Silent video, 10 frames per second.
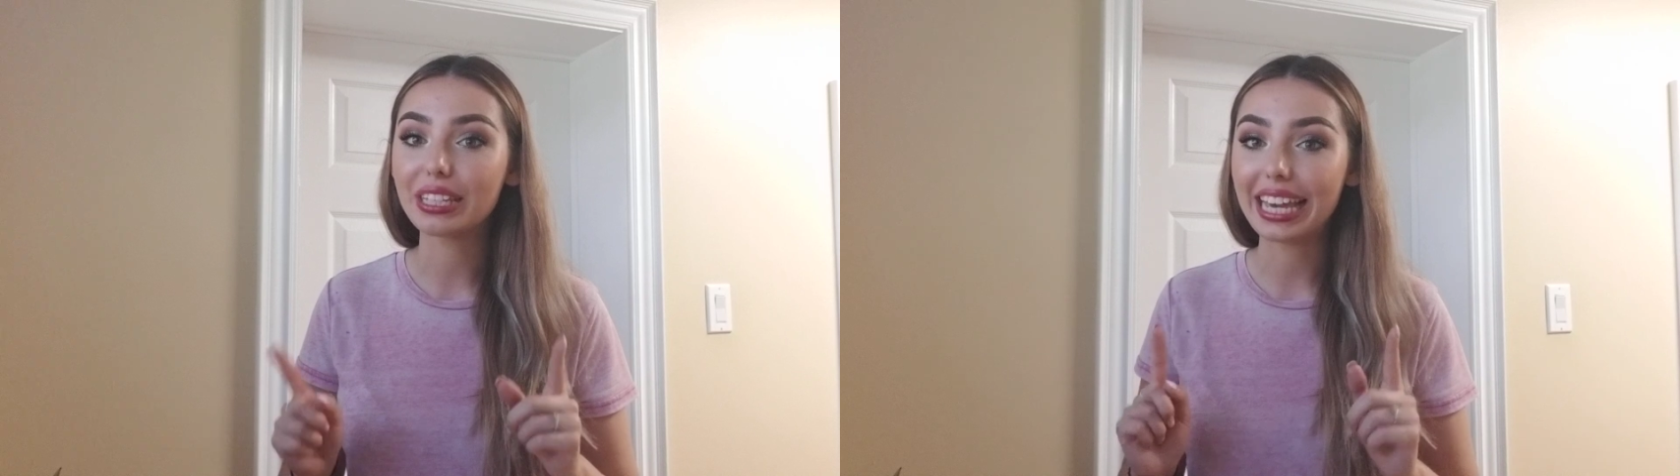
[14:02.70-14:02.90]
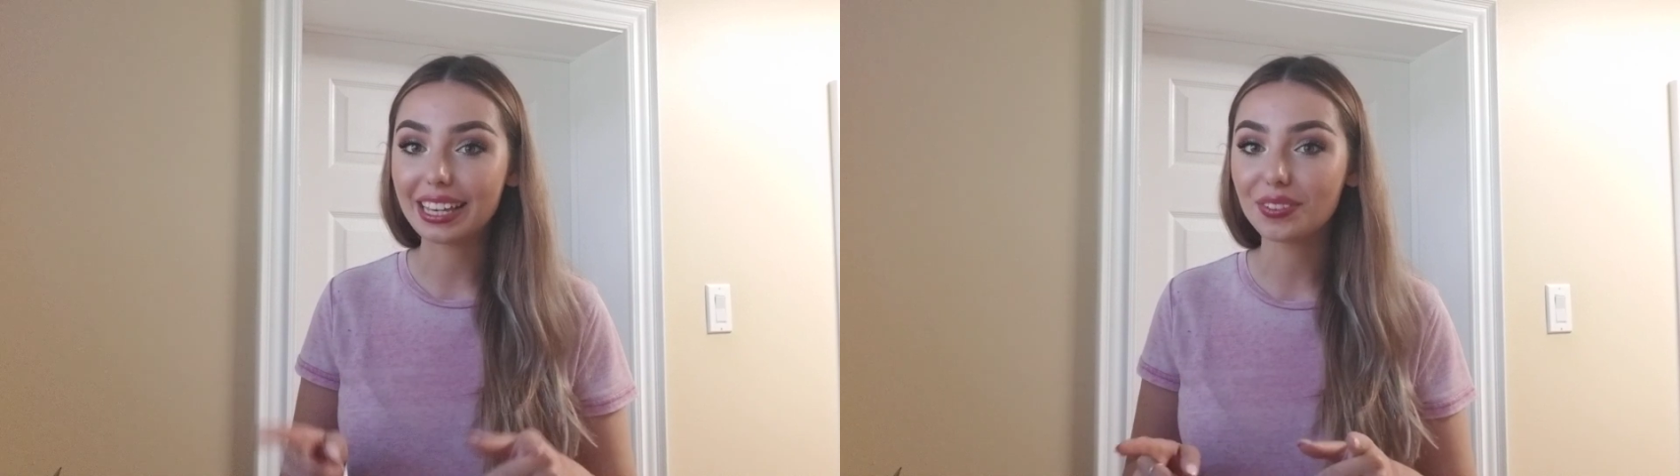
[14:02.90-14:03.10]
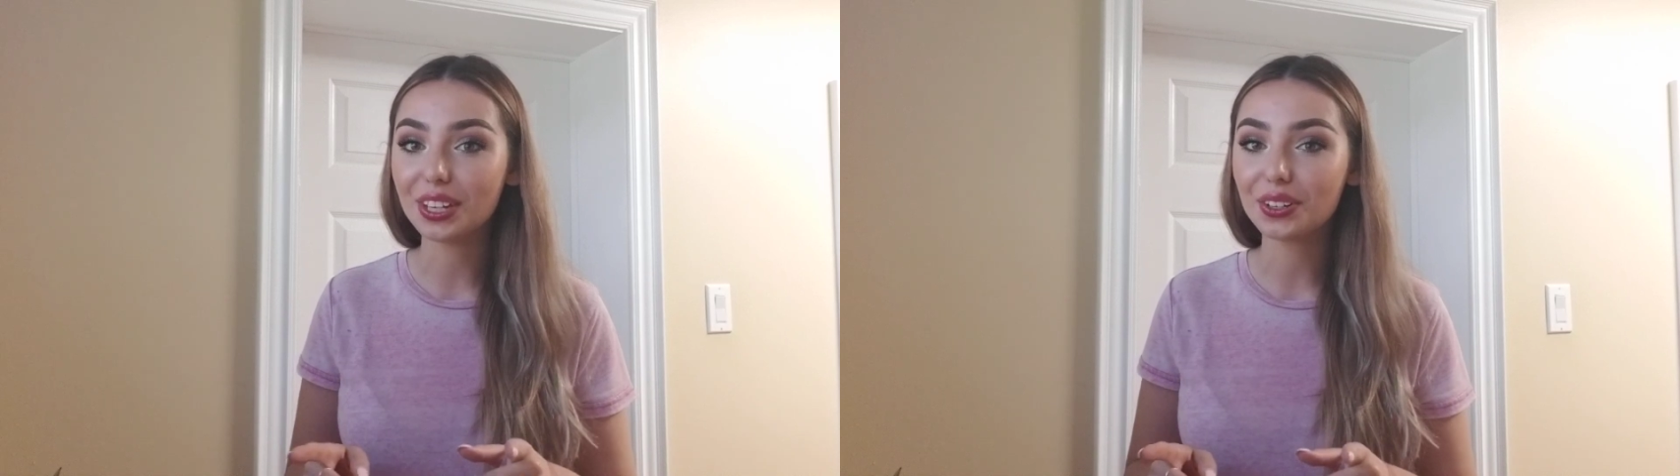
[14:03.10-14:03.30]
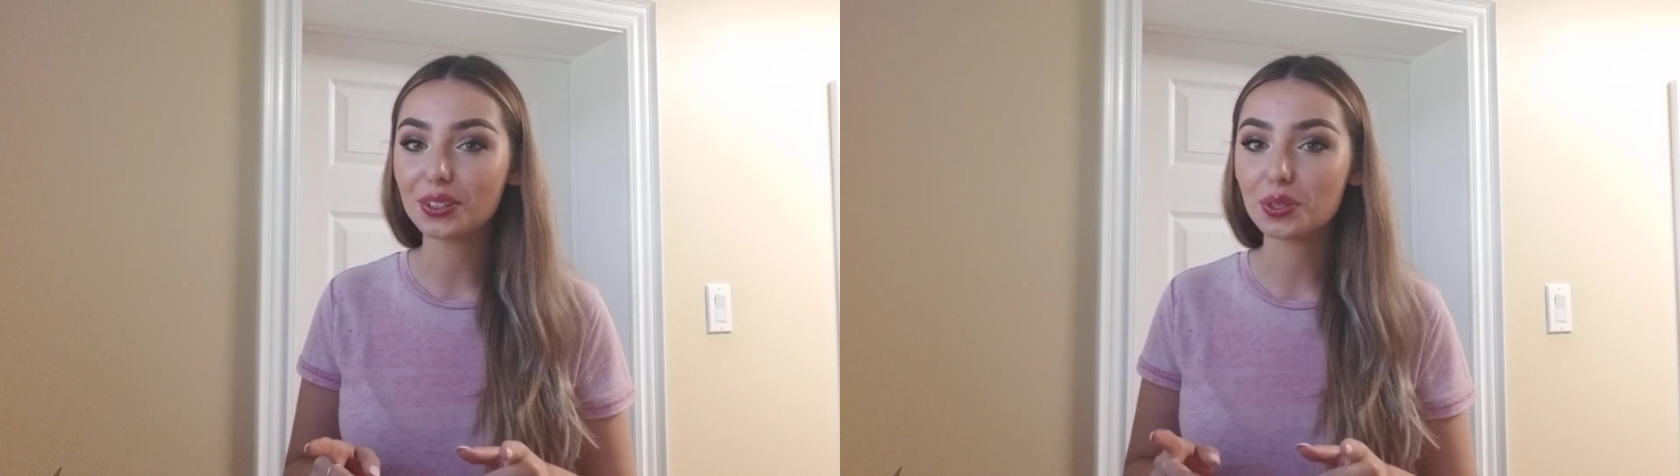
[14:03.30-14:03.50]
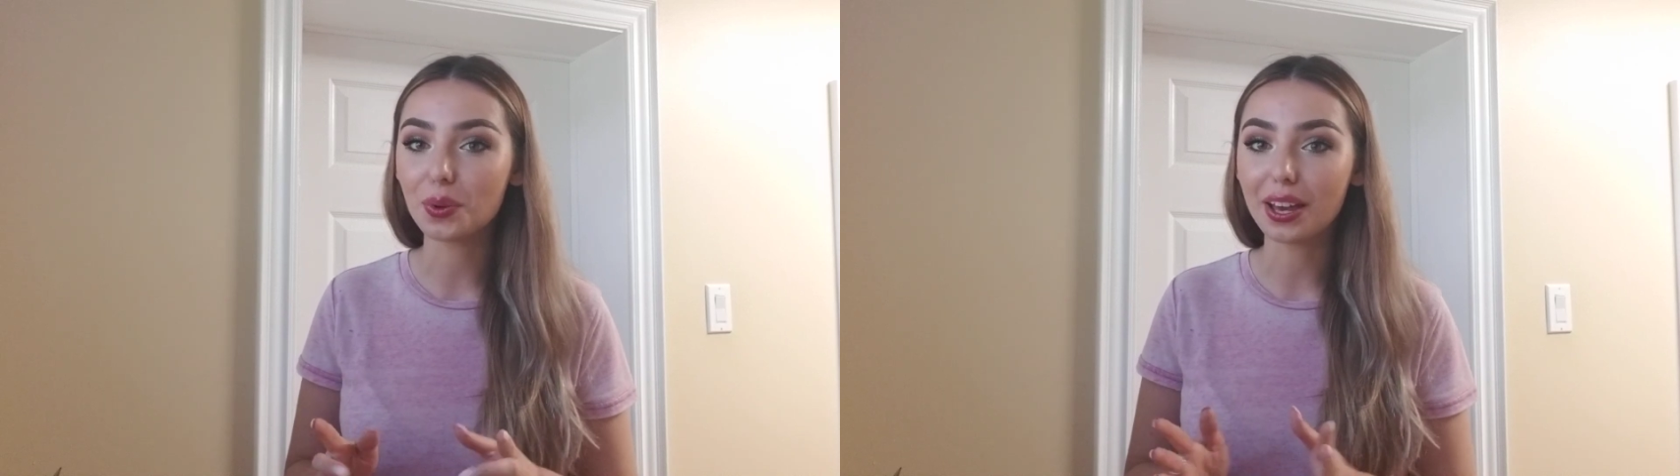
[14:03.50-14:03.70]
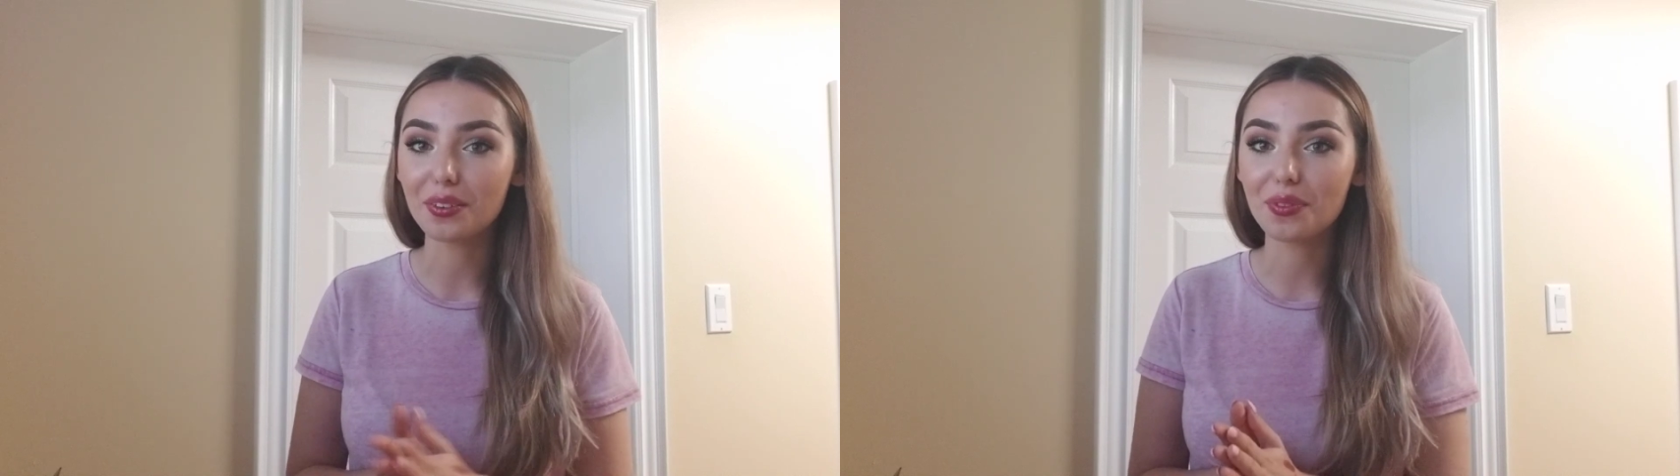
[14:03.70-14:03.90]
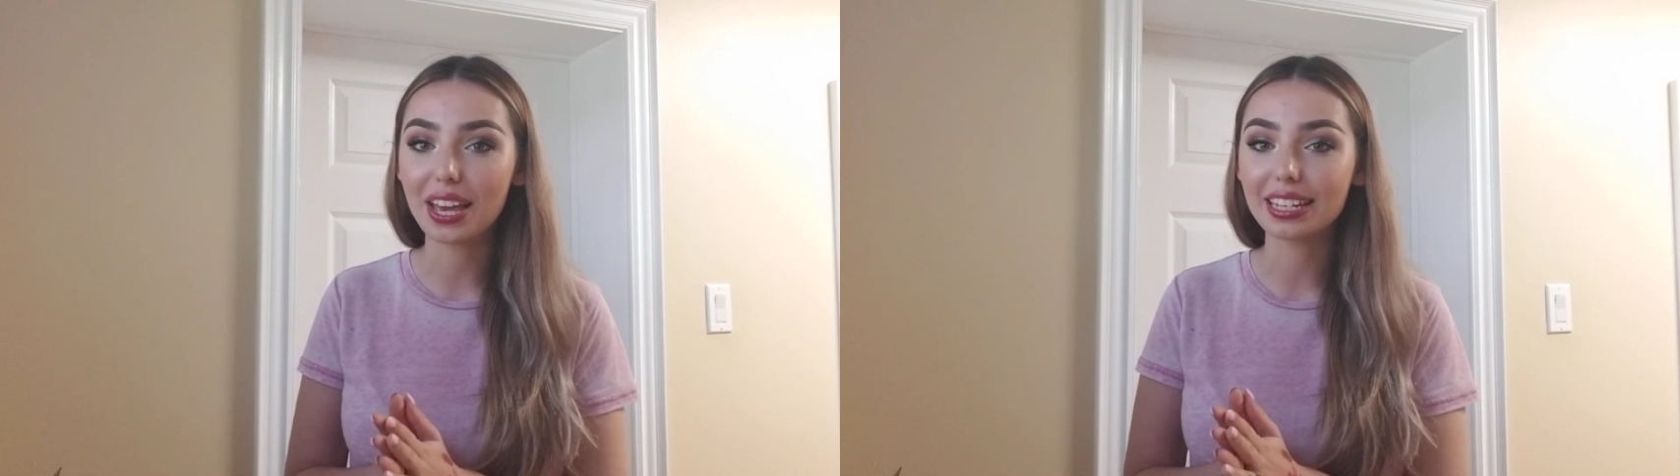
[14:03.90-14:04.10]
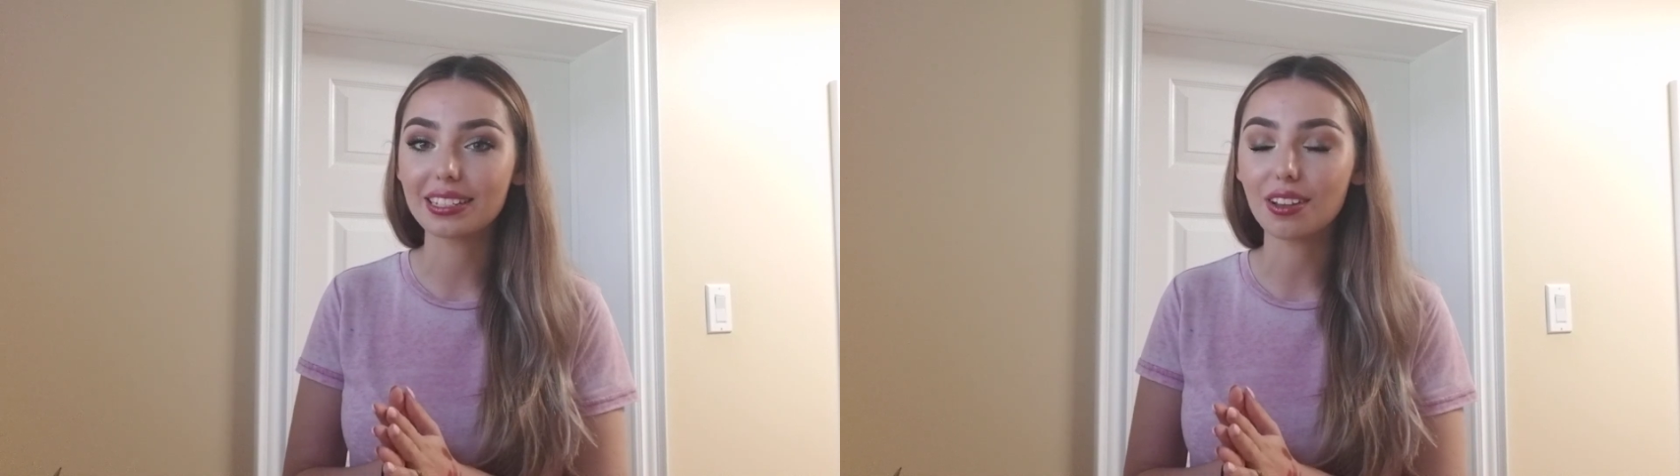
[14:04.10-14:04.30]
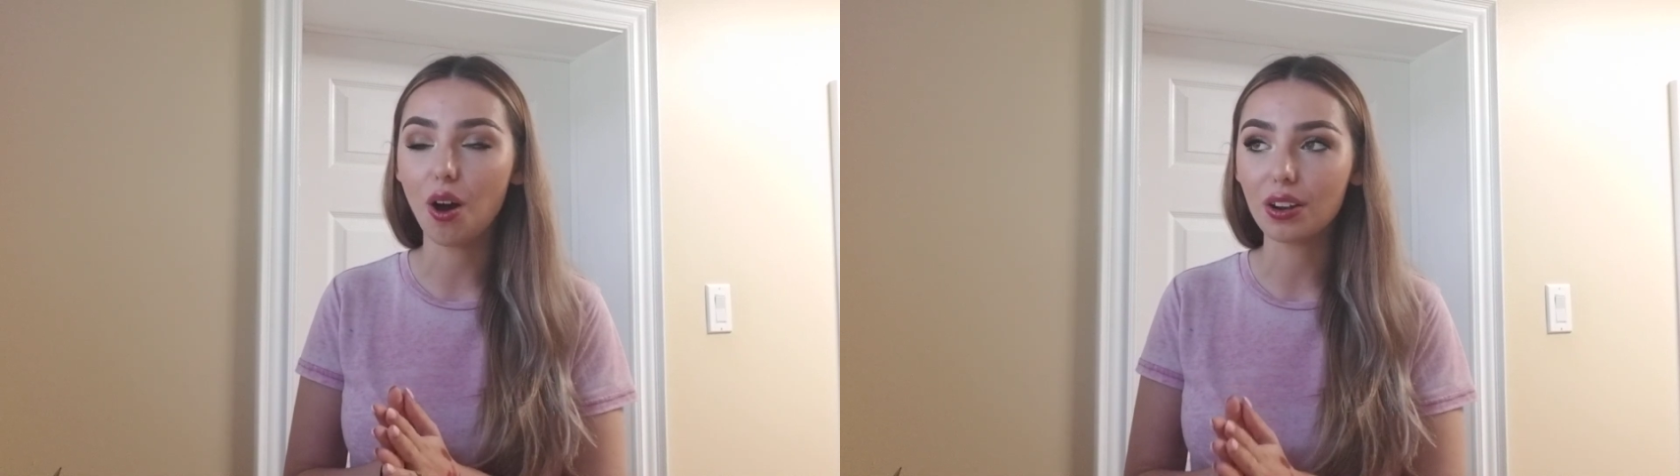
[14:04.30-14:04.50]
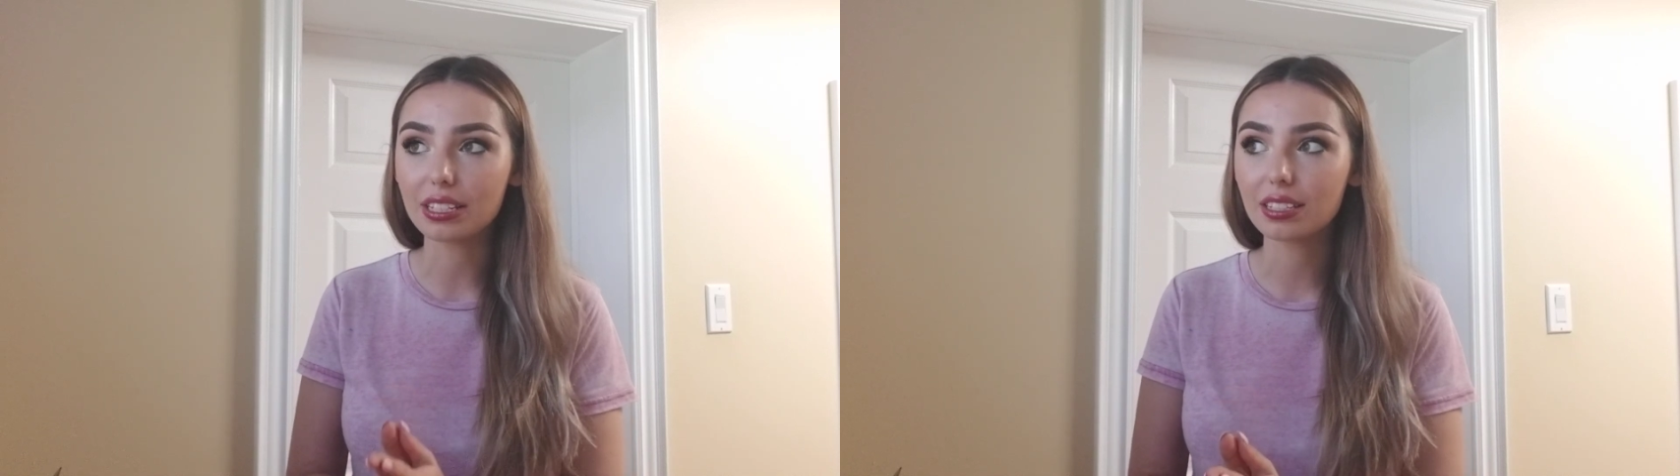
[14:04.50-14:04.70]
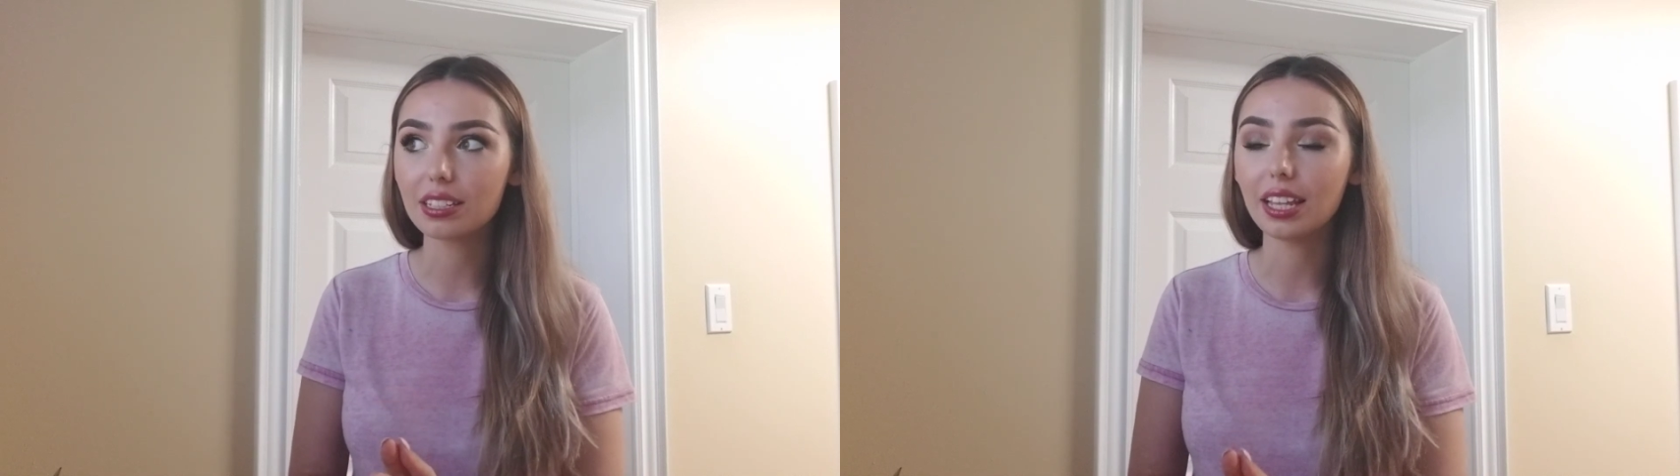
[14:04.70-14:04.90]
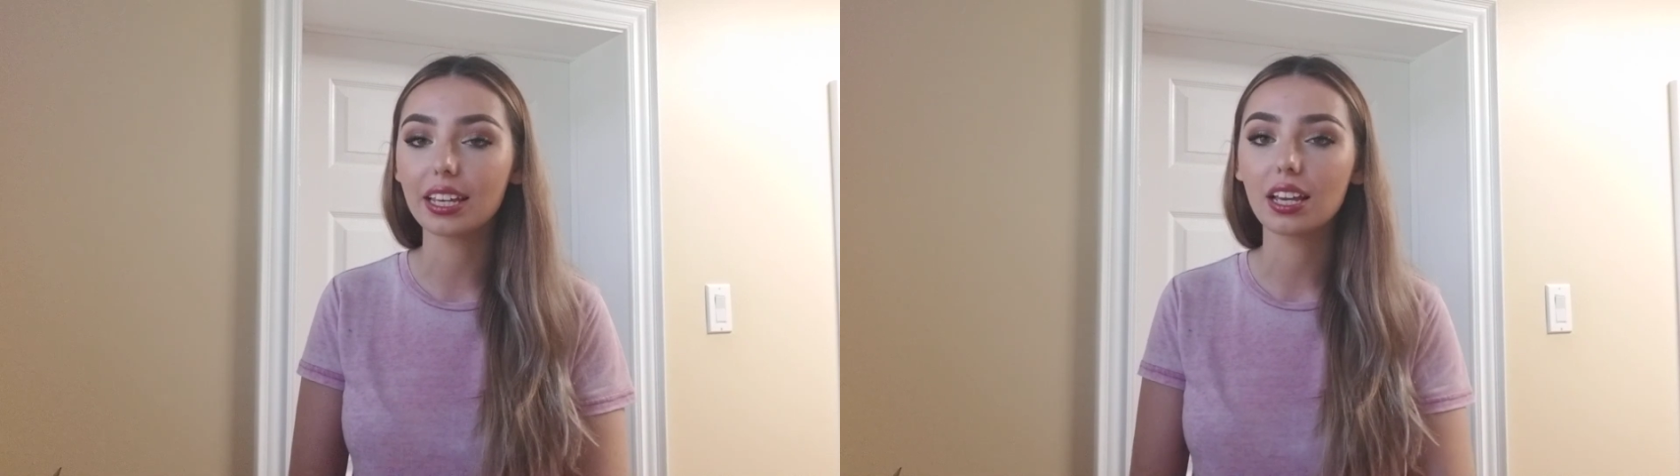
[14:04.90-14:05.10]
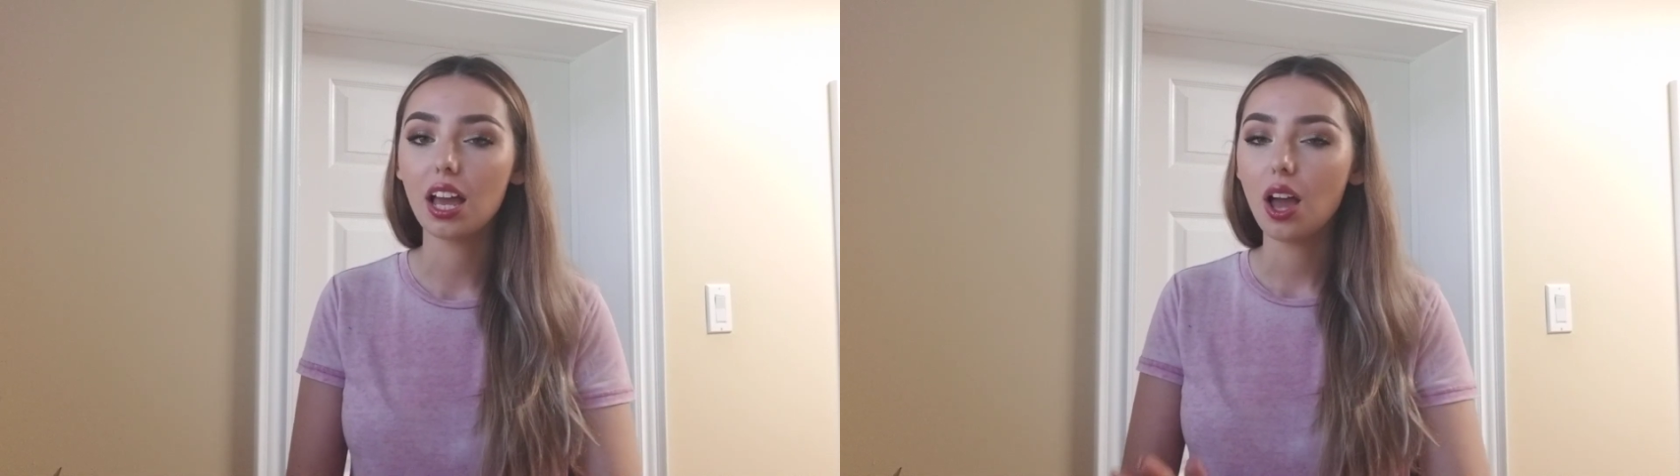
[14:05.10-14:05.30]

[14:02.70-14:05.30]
The Aviator's Wife, and it's honestly like